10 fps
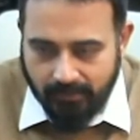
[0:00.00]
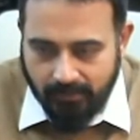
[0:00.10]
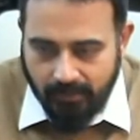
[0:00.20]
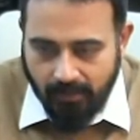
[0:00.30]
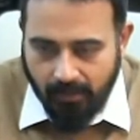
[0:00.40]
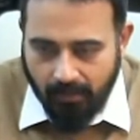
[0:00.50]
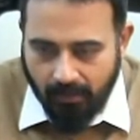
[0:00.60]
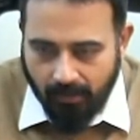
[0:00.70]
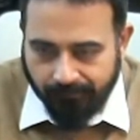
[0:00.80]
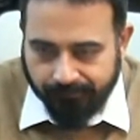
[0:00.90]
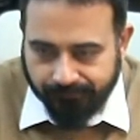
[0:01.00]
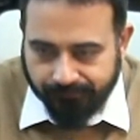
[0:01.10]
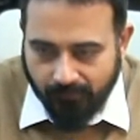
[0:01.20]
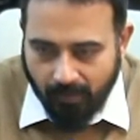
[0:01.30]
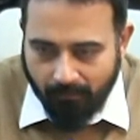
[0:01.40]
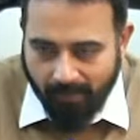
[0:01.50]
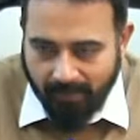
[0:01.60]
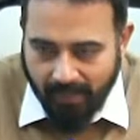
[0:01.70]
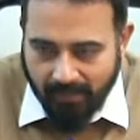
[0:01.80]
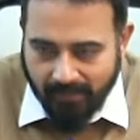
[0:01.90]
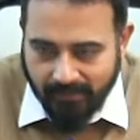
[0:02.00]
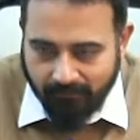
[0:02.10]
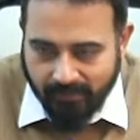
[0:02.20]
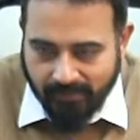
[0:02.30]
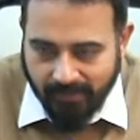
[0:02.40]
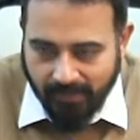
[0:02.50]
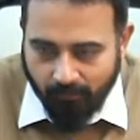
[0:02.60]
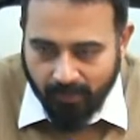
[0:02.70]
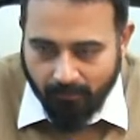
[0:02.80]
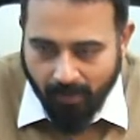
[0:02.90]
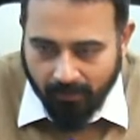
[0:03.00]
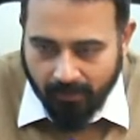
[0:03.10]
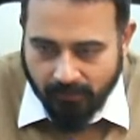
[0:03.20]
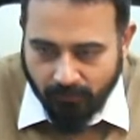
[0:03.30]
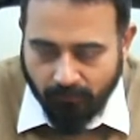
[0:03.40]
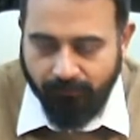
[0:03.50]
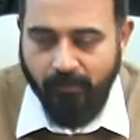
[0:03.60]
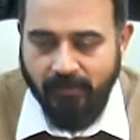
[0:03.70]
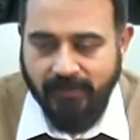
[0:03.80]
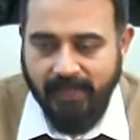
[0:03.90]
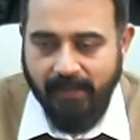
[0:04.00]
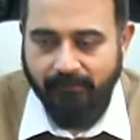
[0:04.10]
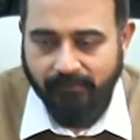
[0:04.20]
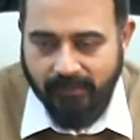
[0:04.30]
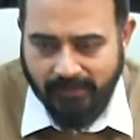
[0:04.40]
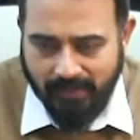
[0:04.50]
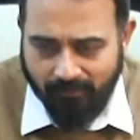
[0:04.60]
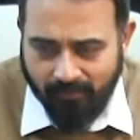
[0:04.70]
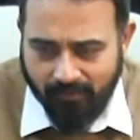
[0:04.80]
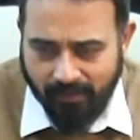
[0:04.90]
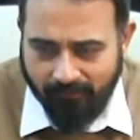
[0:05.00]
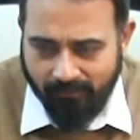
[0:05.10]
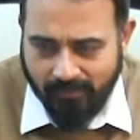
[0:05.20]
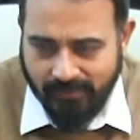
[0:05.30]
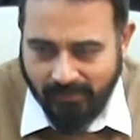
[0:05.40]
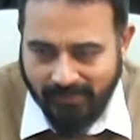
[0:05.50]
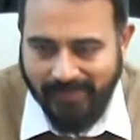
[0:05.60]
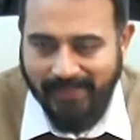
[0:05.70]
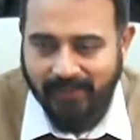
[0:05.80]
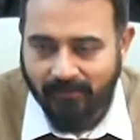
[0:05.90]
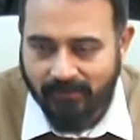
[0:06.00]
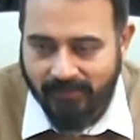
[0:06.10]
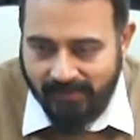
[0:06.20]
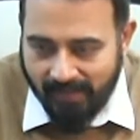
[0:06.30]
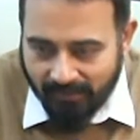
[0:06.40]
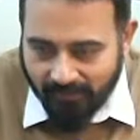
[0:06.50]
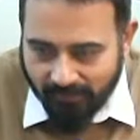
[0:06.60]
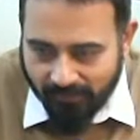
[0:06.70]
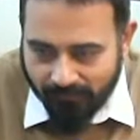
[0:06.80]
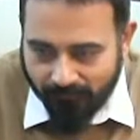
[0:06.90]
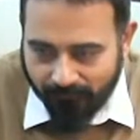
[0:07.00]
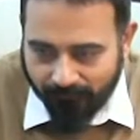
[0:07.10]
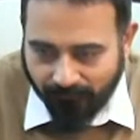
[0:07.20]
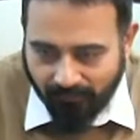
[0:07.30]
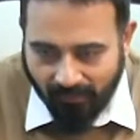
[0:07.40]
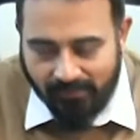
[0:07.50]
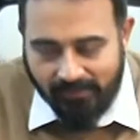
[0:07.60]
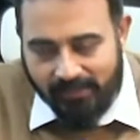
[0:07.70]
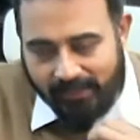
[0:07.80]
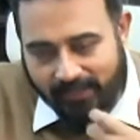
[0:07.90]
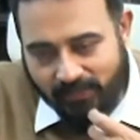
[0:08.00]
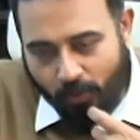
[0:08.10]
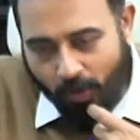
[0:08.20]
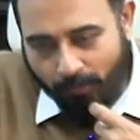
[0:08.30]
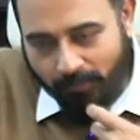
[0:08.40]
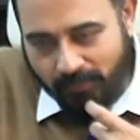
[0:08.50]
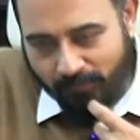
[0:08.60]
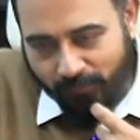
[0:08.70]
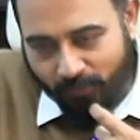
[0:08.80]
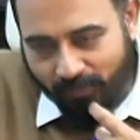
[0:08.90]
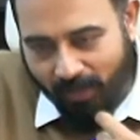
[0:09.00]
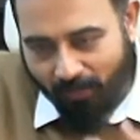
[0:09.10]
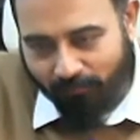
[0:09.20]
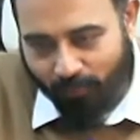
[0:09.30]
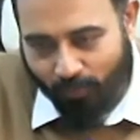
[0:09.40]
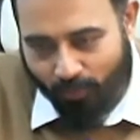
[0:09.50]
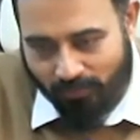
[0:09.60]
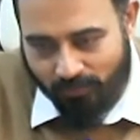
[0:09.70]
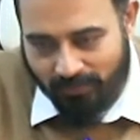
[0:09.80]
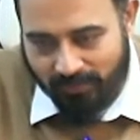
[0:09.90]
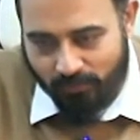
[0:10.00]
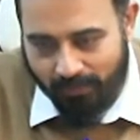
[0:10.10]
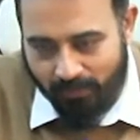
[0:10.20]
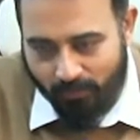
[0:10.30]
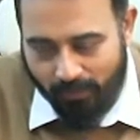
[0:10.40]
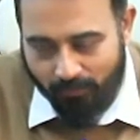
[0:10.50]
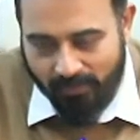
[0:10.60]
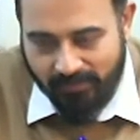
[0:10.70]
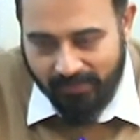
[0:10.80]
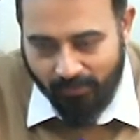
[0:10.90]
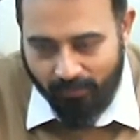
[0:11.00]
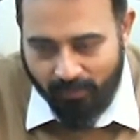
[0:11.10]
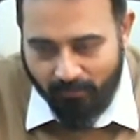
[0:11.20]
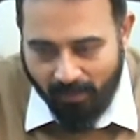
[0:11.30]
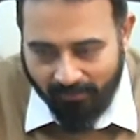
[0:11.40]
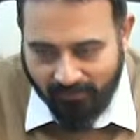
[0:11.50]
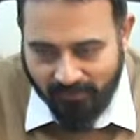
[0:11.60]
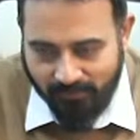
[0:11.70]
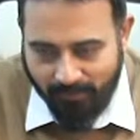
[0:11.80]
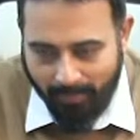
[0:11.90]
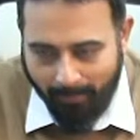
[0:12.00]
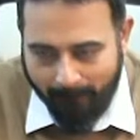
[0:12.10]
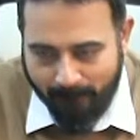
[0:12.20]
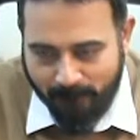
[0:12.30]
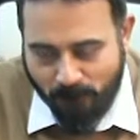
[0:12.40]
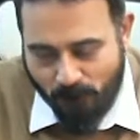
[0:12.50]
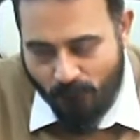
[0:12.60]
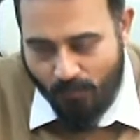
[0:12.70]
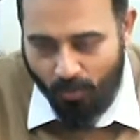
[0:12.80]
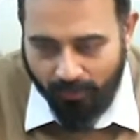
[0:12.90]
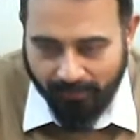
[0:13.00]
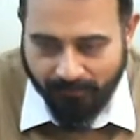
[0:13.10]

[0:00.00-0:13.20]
My dad is investing in equity markets for the first time. He's never invested a single cent. His corpus of 4.5 crores, which is looking to invest in equity markets. Okay.